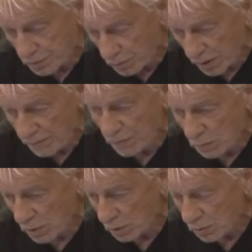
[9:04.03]
or whatever you
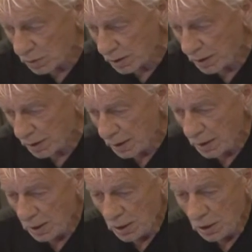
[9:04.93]
want to call it.
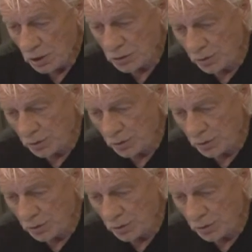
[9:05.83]
So